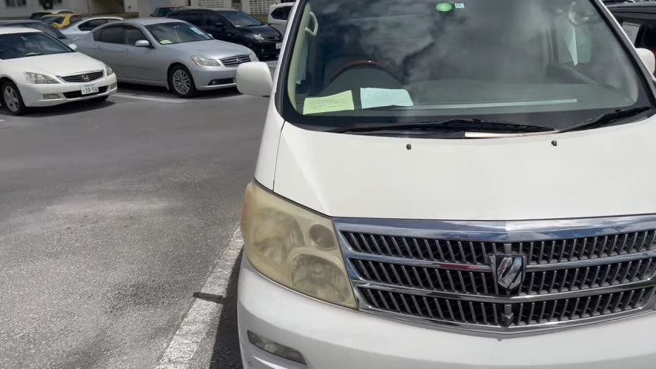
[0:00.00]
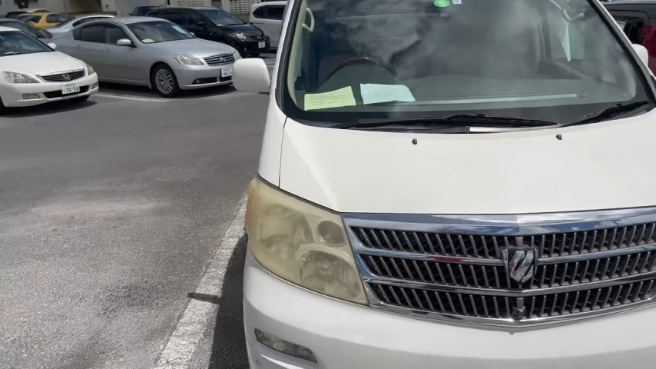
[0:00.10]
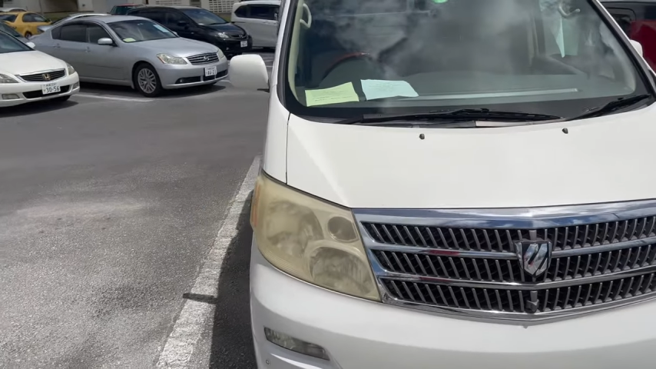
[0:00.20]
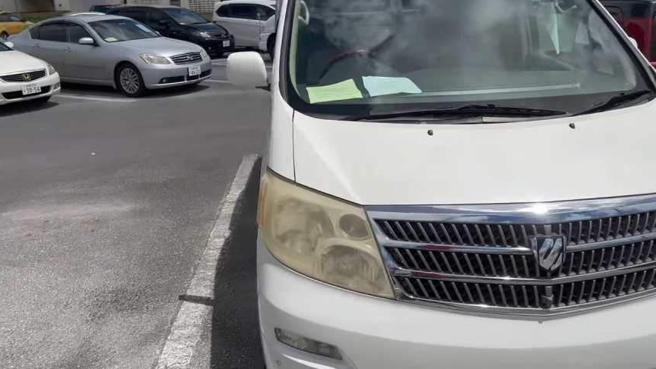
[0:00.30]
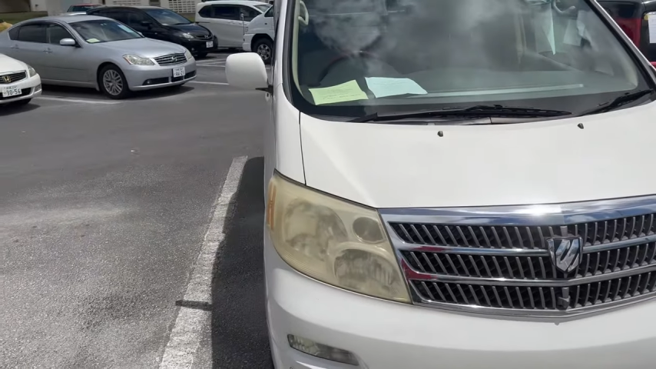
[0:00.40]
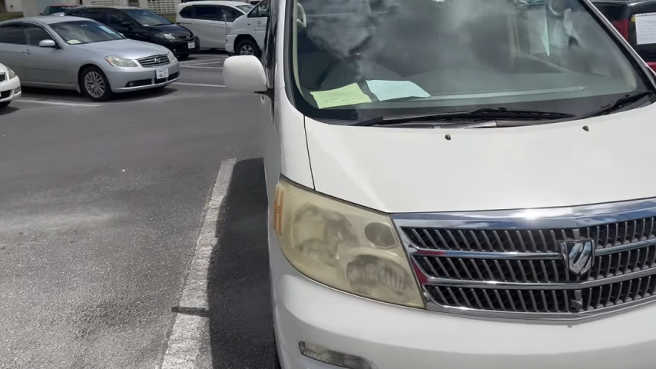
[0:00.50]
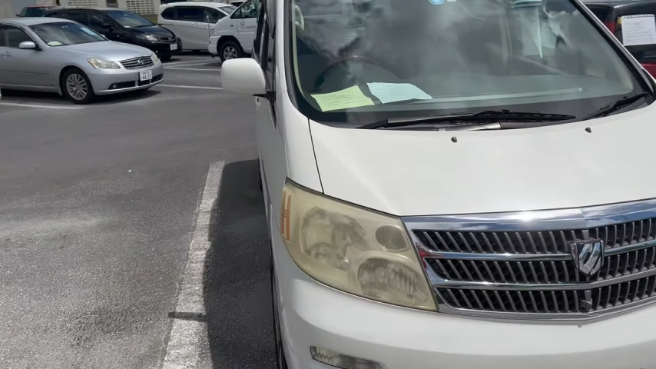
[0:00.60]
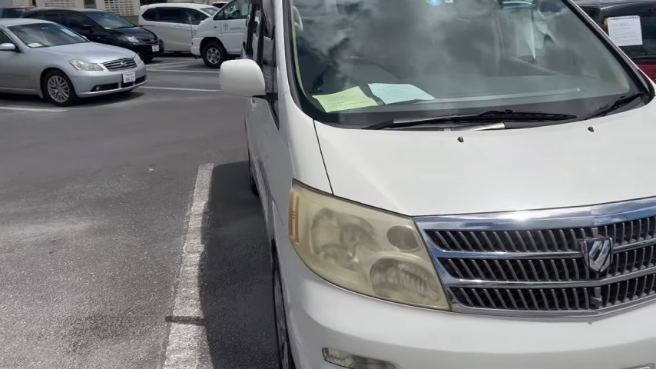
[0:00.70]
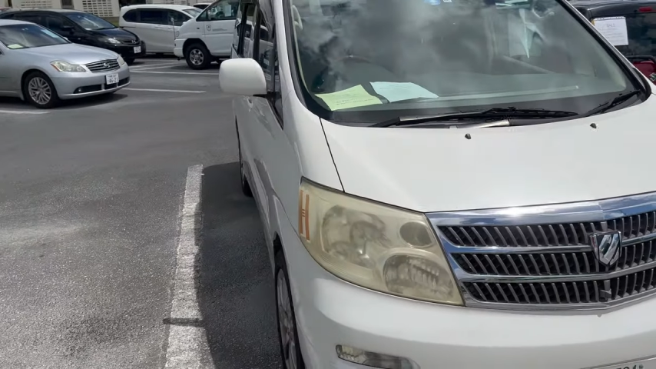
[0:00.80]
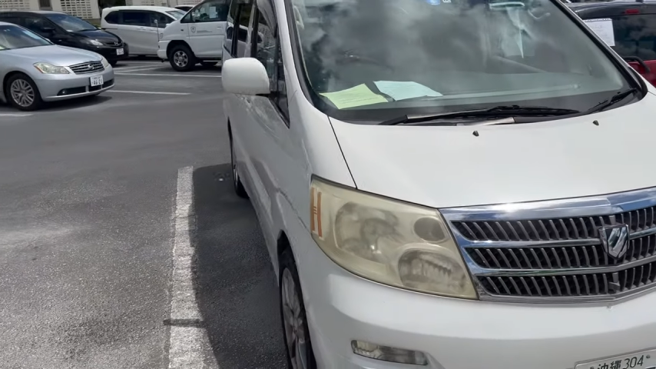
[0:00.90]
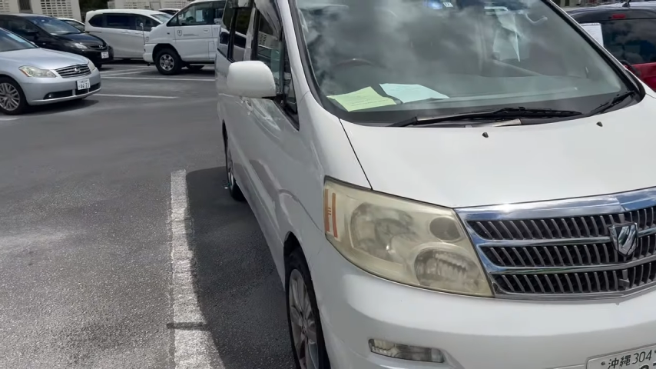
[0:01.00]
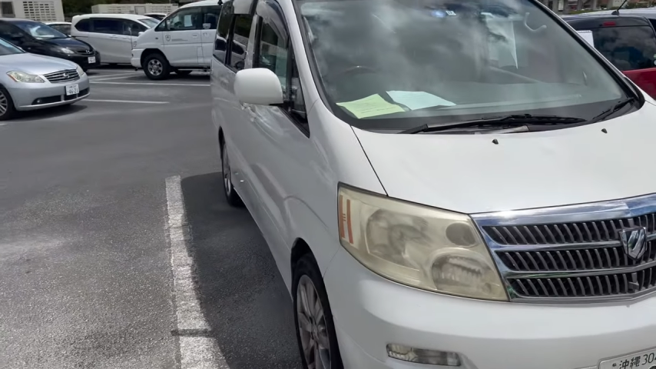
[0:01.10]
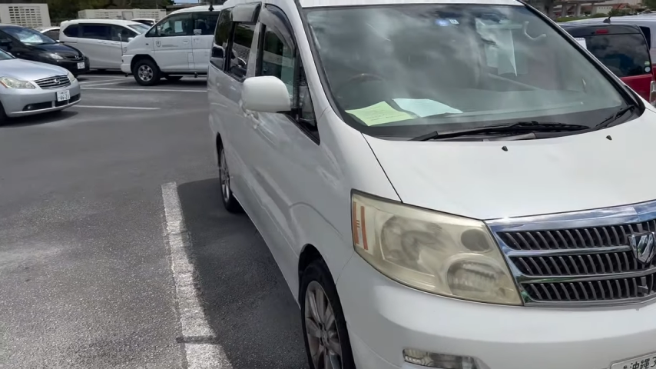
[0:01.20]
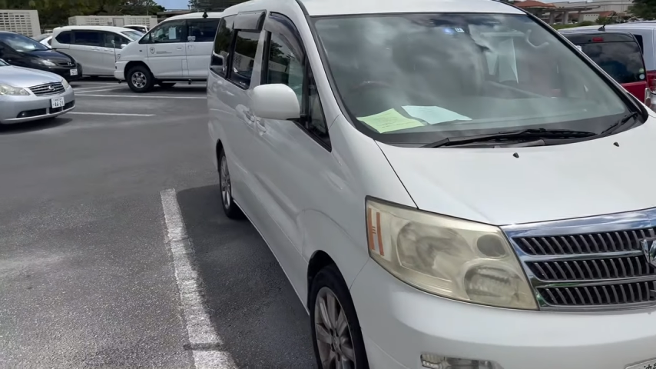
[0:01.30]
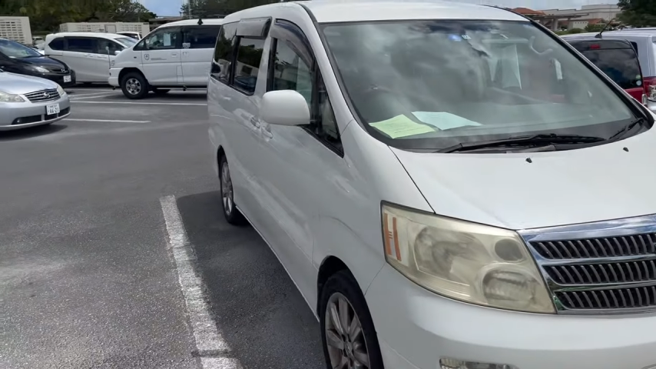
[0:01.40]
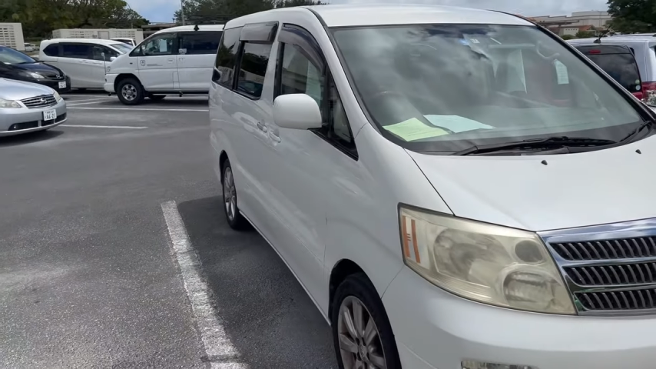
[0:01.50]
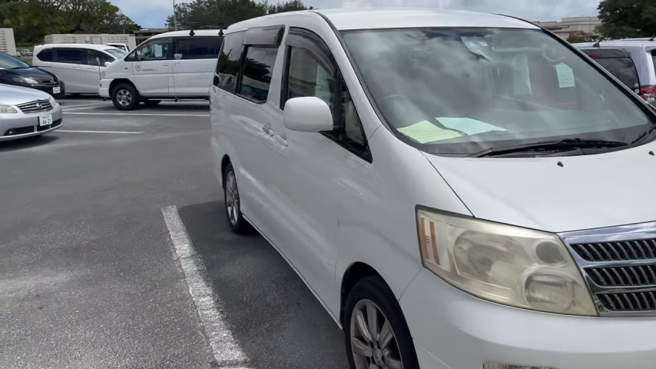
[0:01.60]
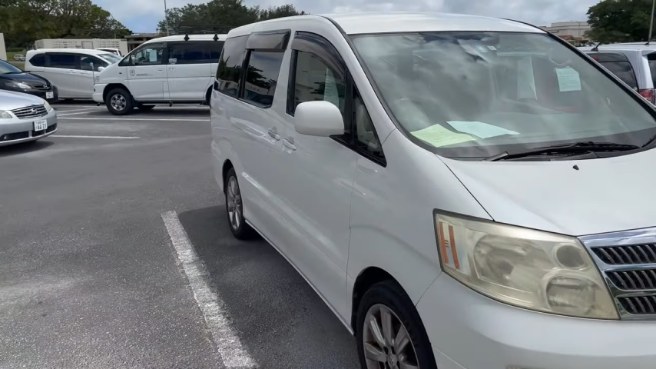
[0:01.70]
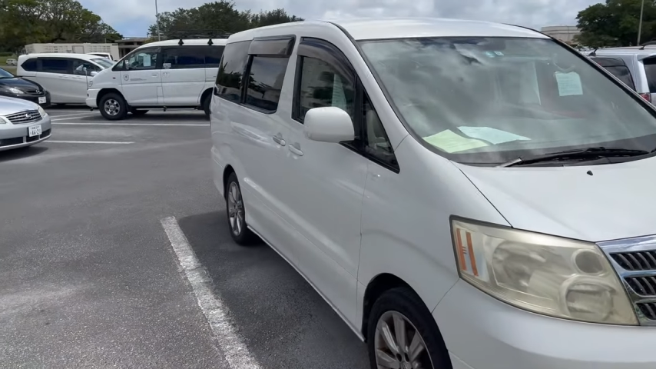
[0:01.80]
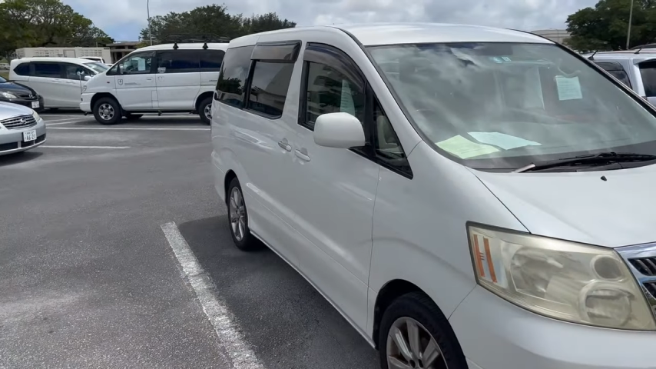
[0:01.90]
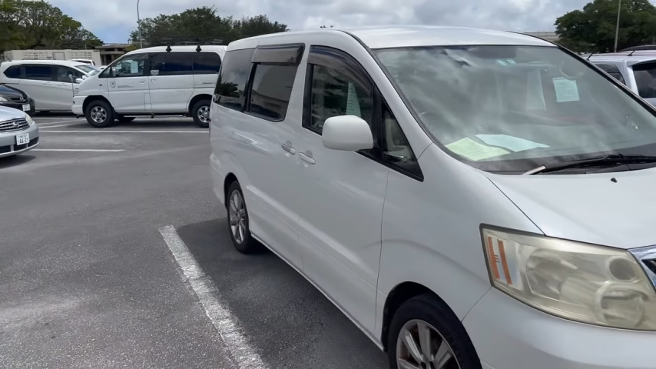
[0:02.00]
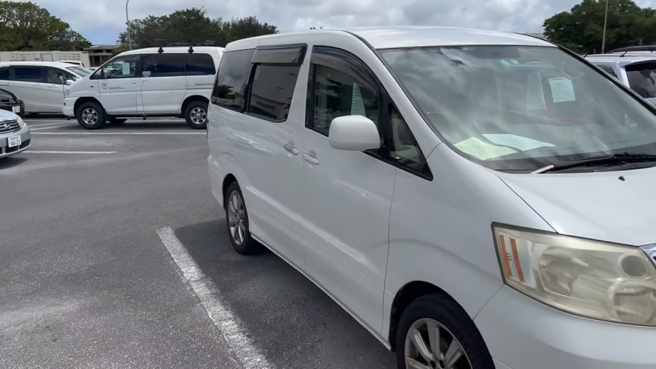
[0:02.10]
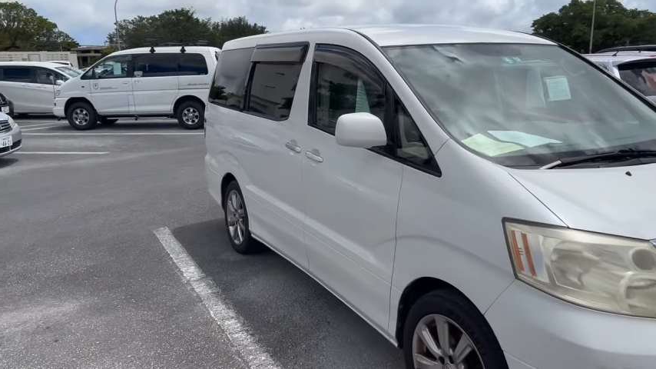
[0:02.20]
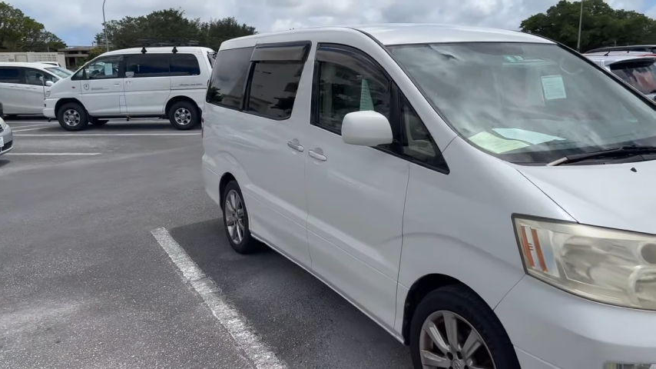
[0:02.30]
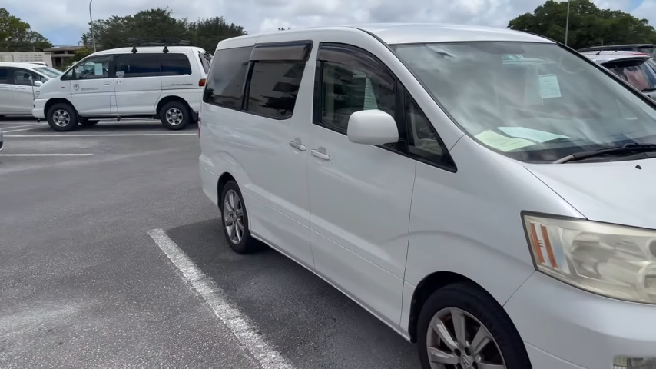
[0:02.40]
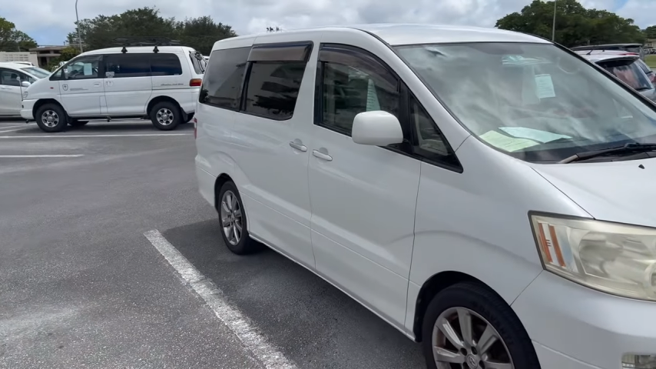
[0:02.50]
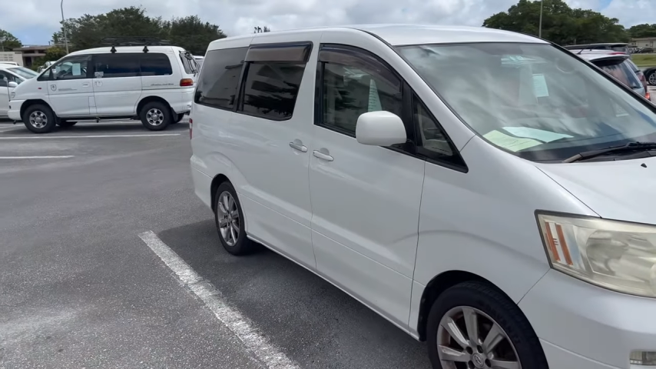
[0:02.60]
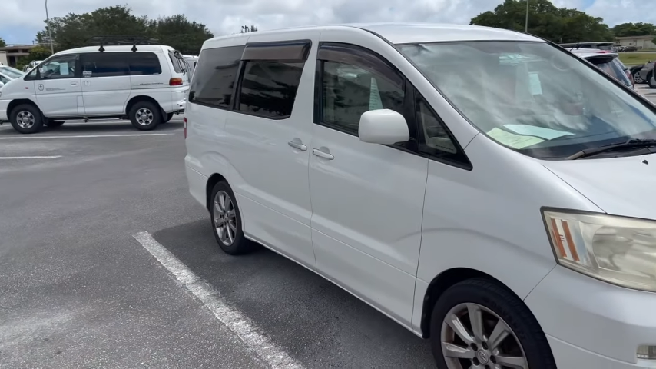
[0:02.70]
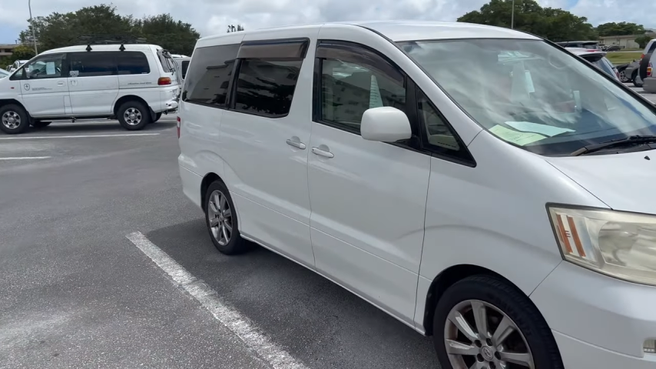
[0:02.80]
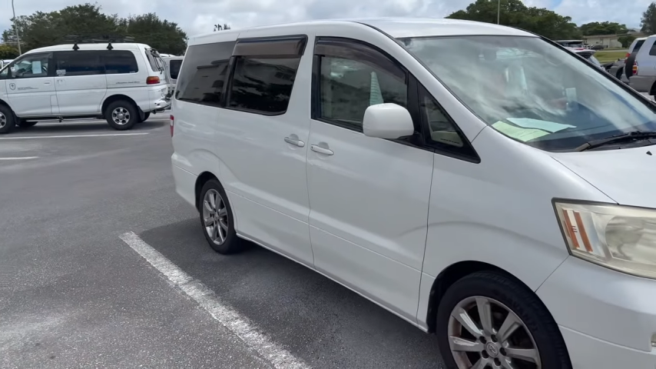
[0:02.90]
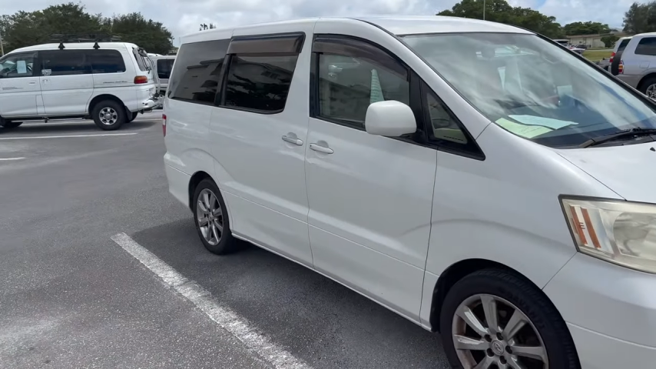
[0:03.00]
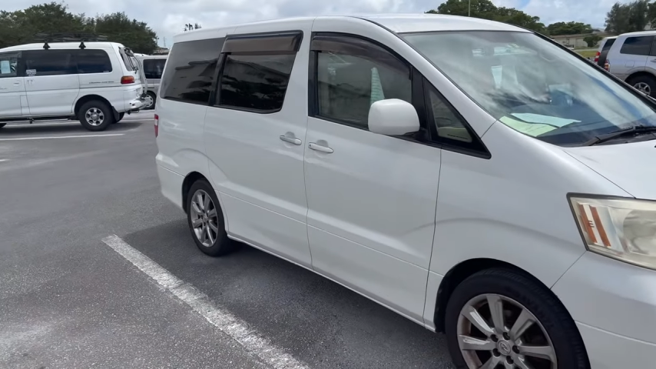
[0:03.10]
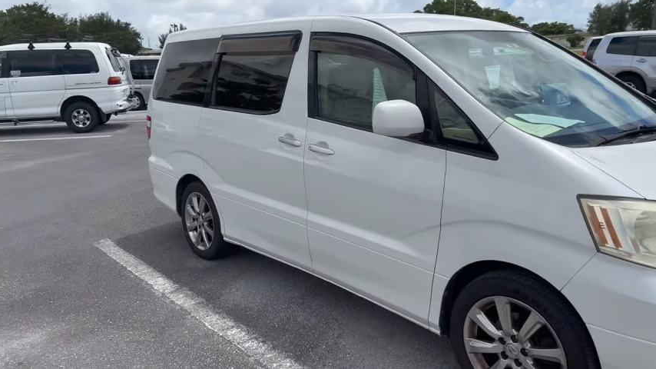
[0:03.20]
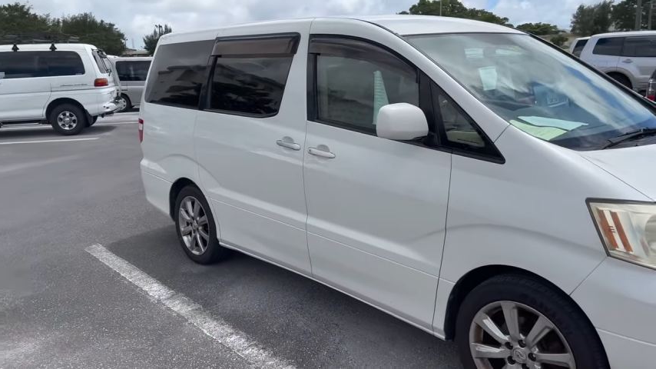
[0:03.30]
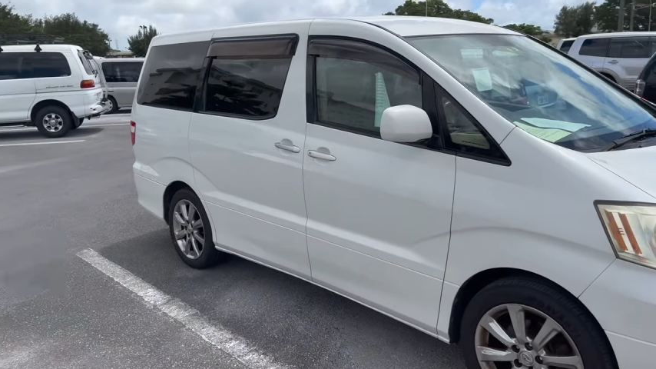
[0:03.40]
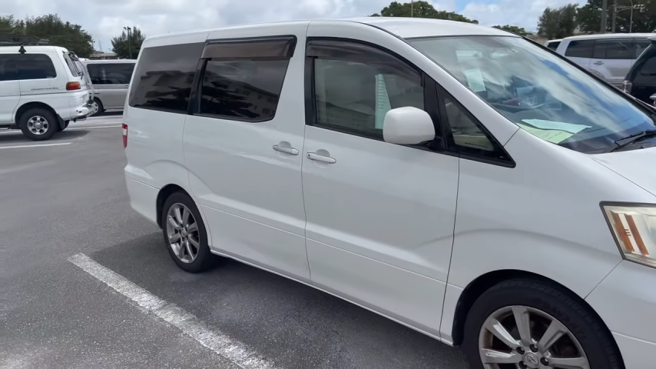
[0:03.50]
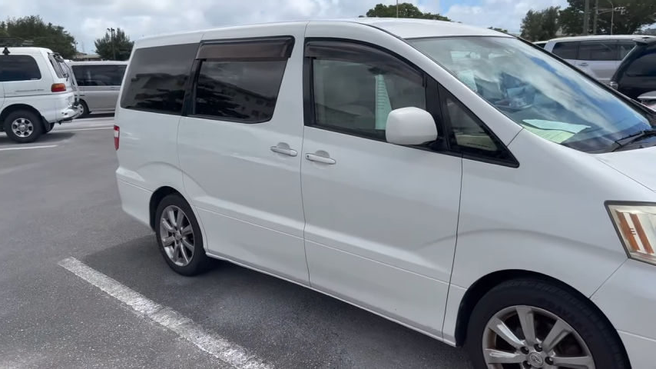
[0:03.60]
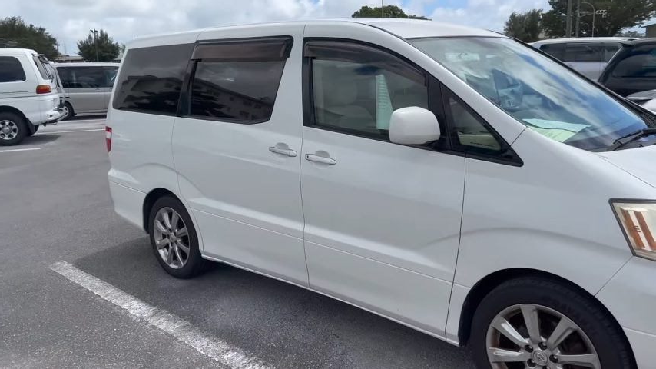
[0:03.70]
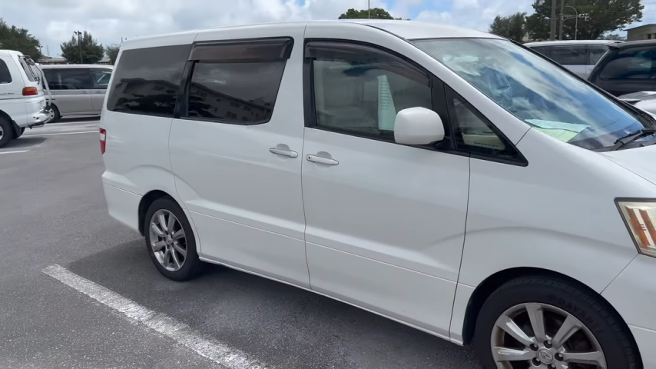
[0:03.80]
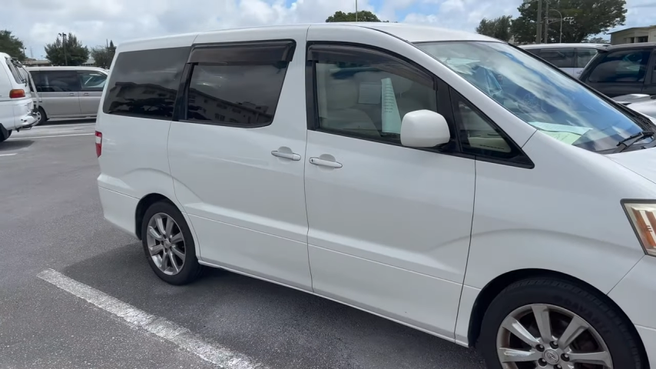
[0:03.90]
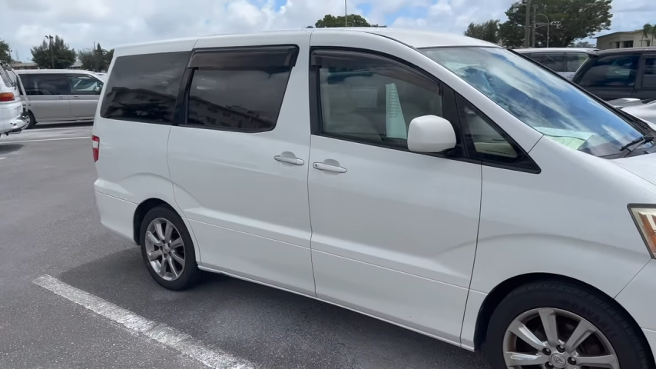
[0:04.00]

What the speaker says: [unreadable: no face in view]